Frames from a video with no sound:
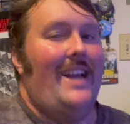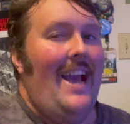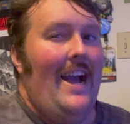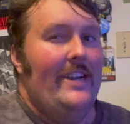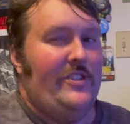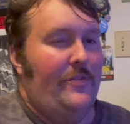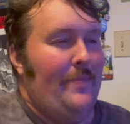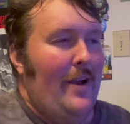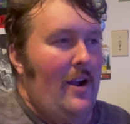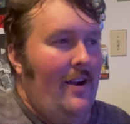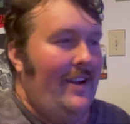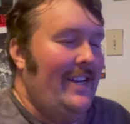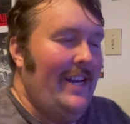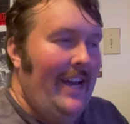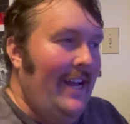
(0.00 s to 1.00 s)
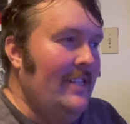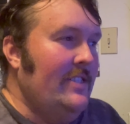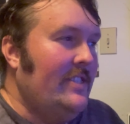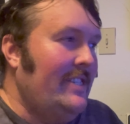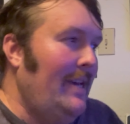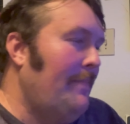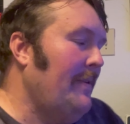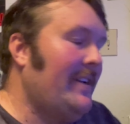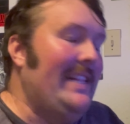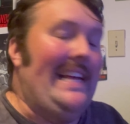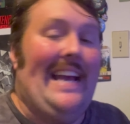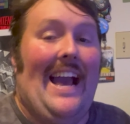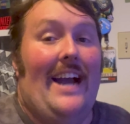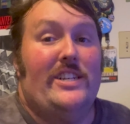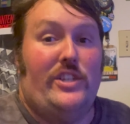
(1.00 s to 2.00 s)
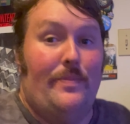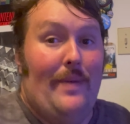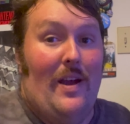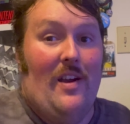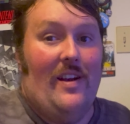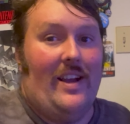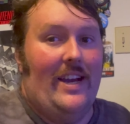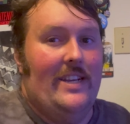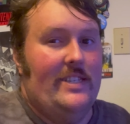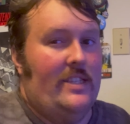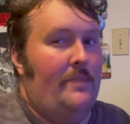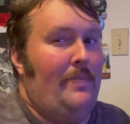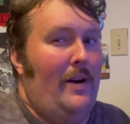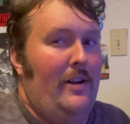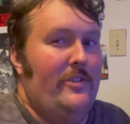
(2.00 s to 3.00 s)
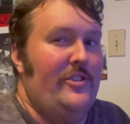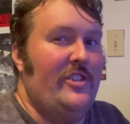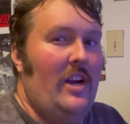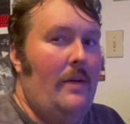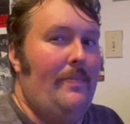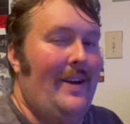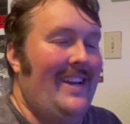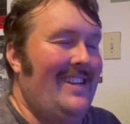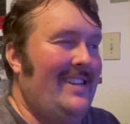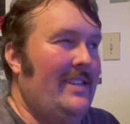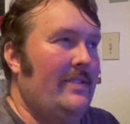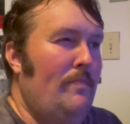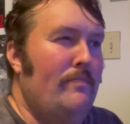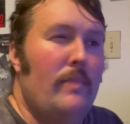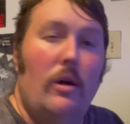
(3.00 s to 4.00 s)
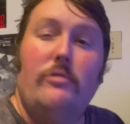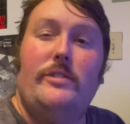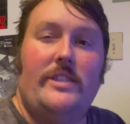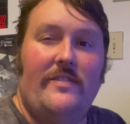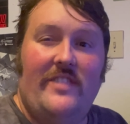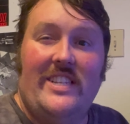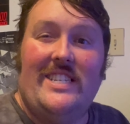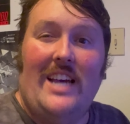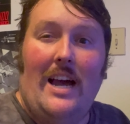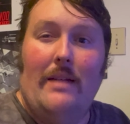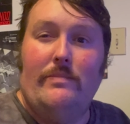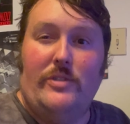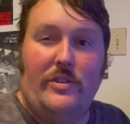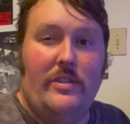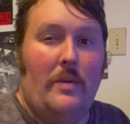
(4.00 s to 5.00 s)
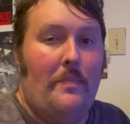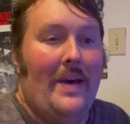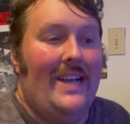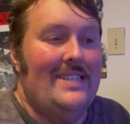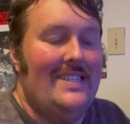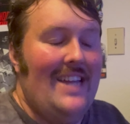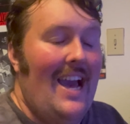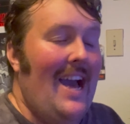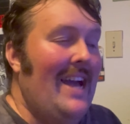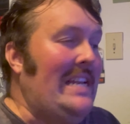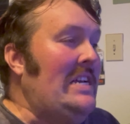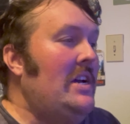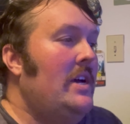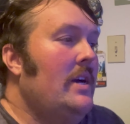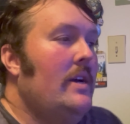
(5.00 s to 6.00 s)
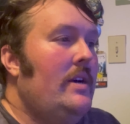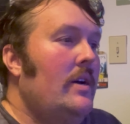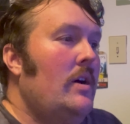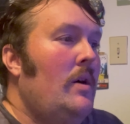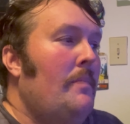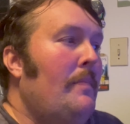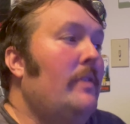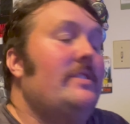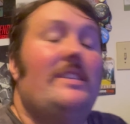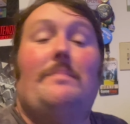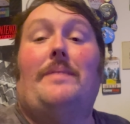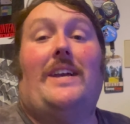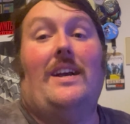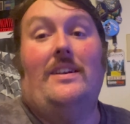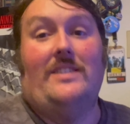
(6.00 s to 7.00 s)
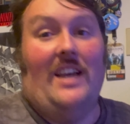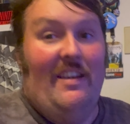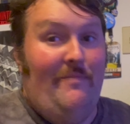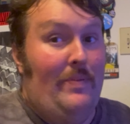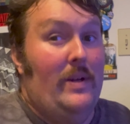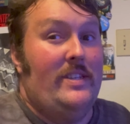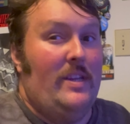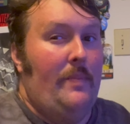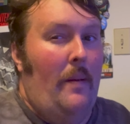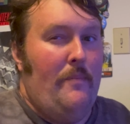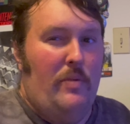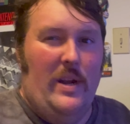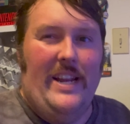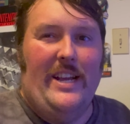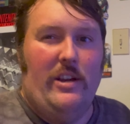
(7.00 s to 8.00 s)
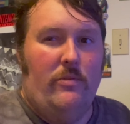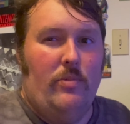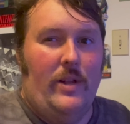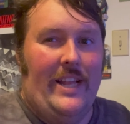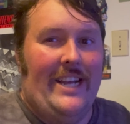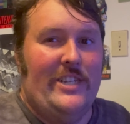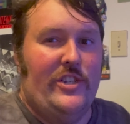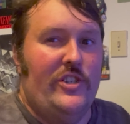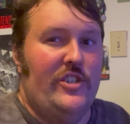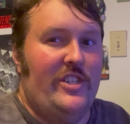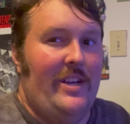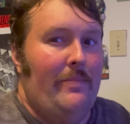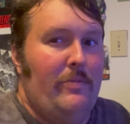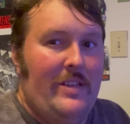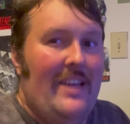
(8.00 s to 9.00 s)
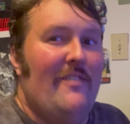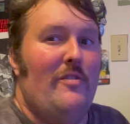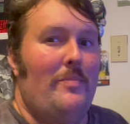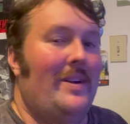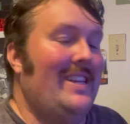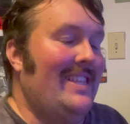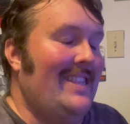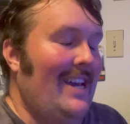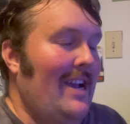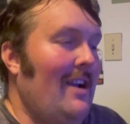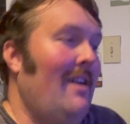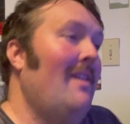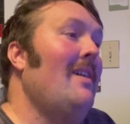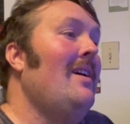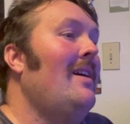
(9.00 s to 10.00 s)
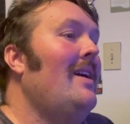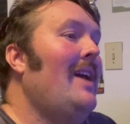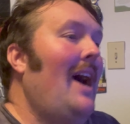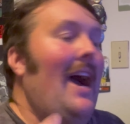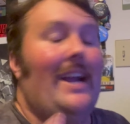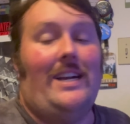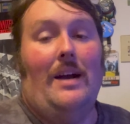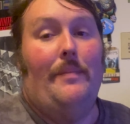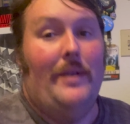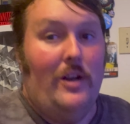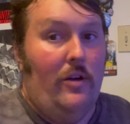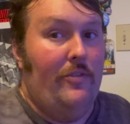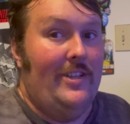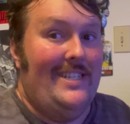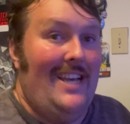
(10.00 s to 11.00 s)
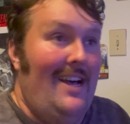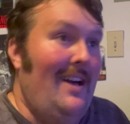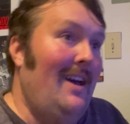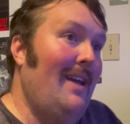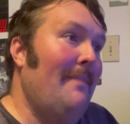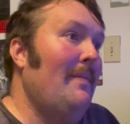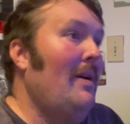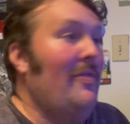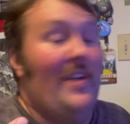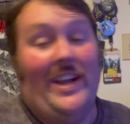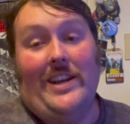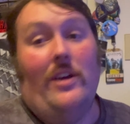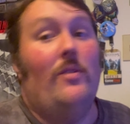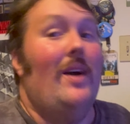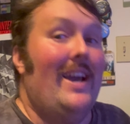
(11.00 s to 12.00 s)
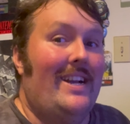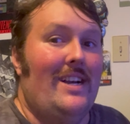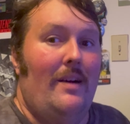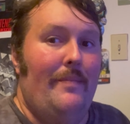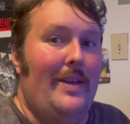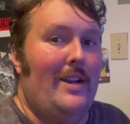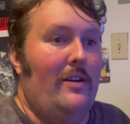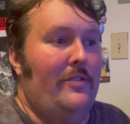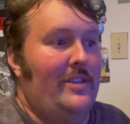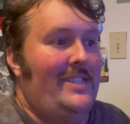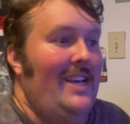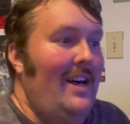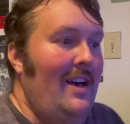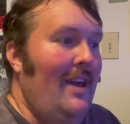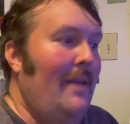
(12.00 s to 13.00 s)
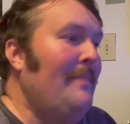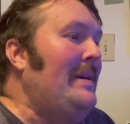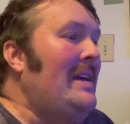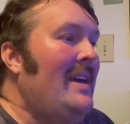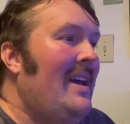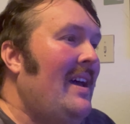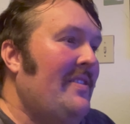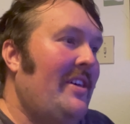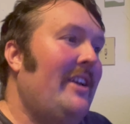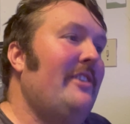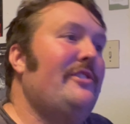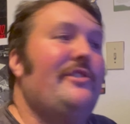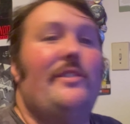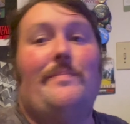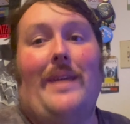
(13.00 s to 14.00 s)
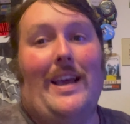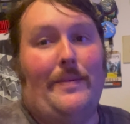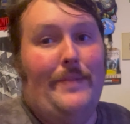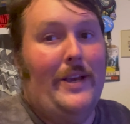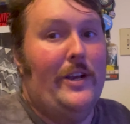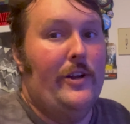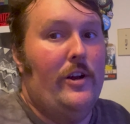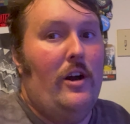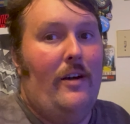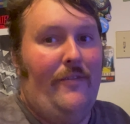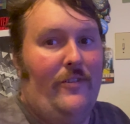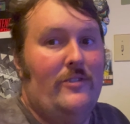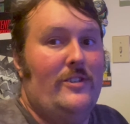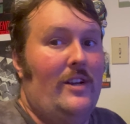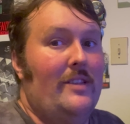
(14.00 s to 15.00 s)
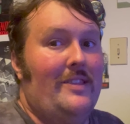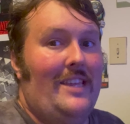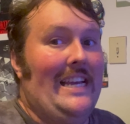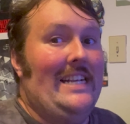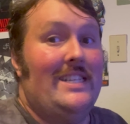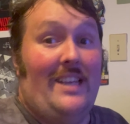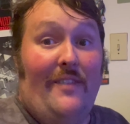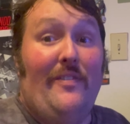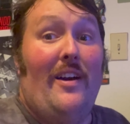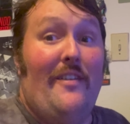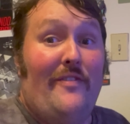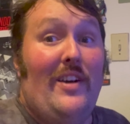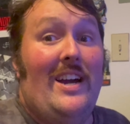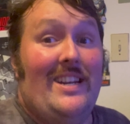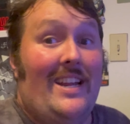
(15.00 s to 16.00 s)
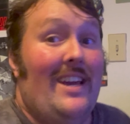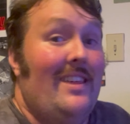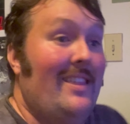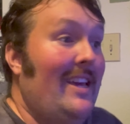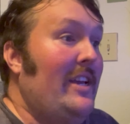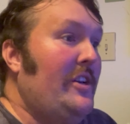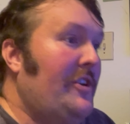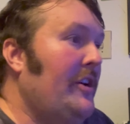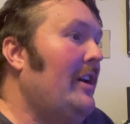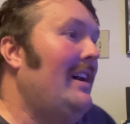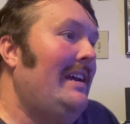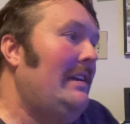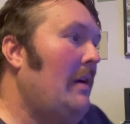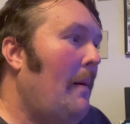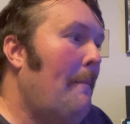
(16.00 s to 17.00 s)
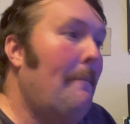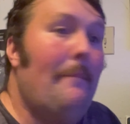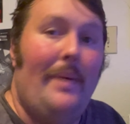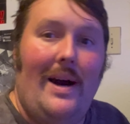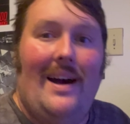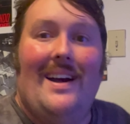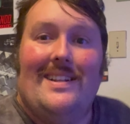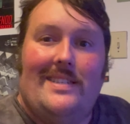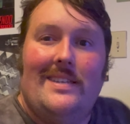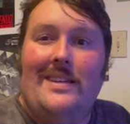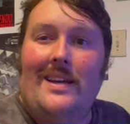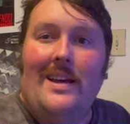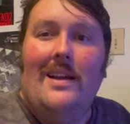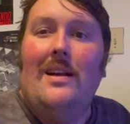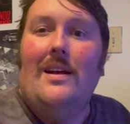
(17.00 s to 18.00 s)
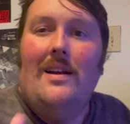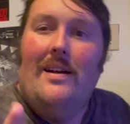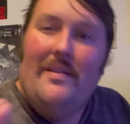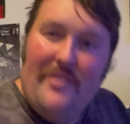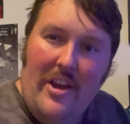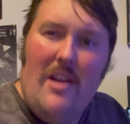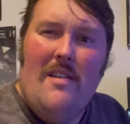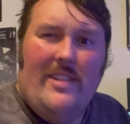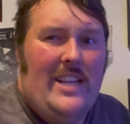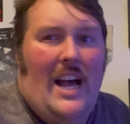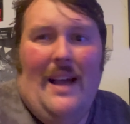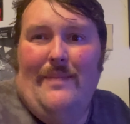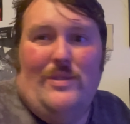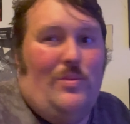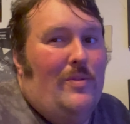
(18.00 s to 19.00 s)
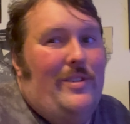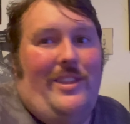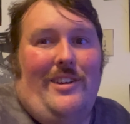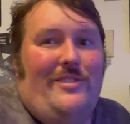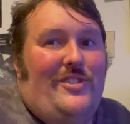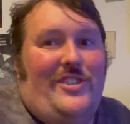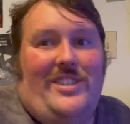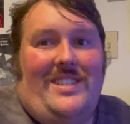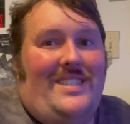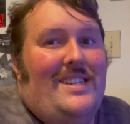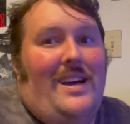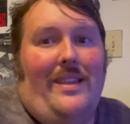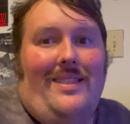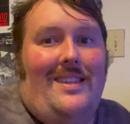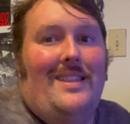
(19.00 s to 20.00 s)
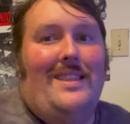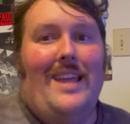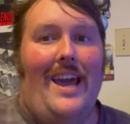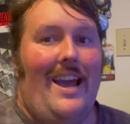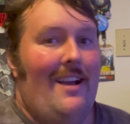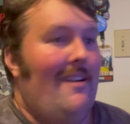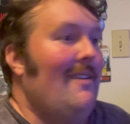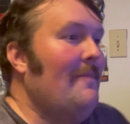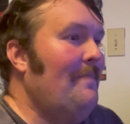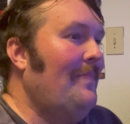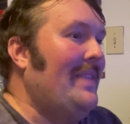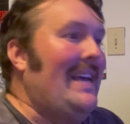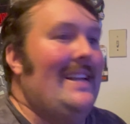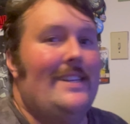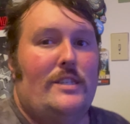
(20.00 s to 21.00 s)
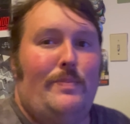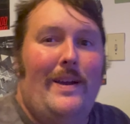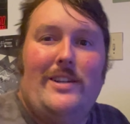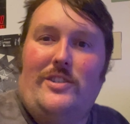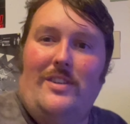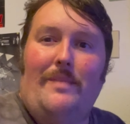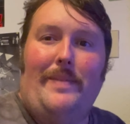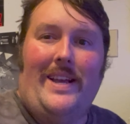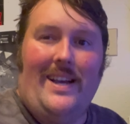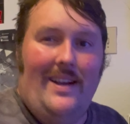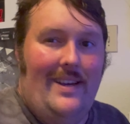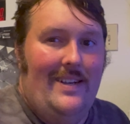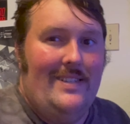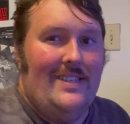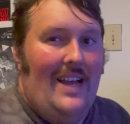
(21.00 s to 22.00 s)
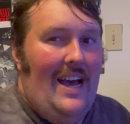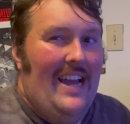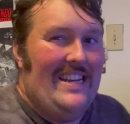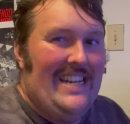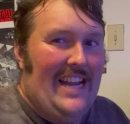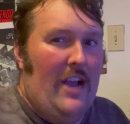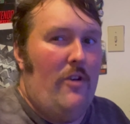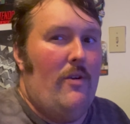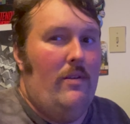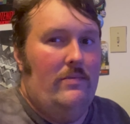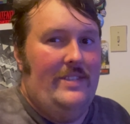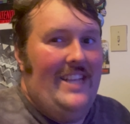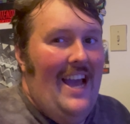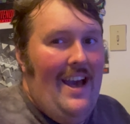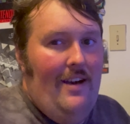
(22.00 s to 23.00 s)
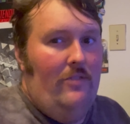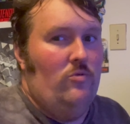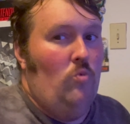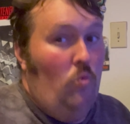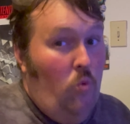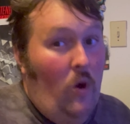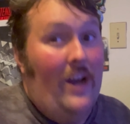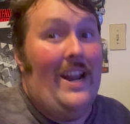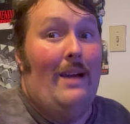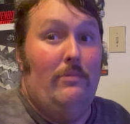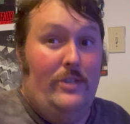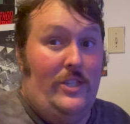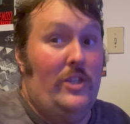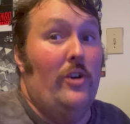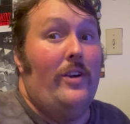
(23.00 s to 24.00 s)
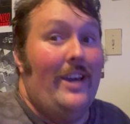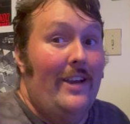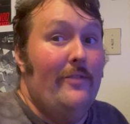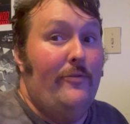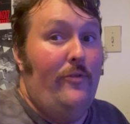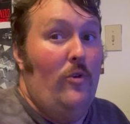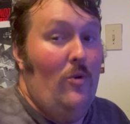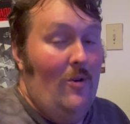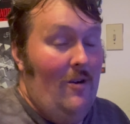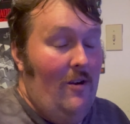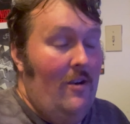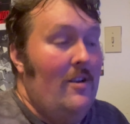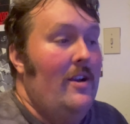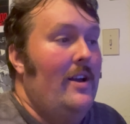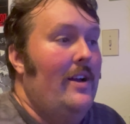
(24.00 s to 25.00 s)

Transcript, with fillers: Cash America, and typically Cash America is the pawn shop I most of the time do the best at, mostly because I've built up a pretty good relationship with everybody there. I come in all the time, they know I come in all the time, they usually make me good offers on things if I find anything good. But there are times where there's just nothing there, and especially because I narrowed down what I was looking for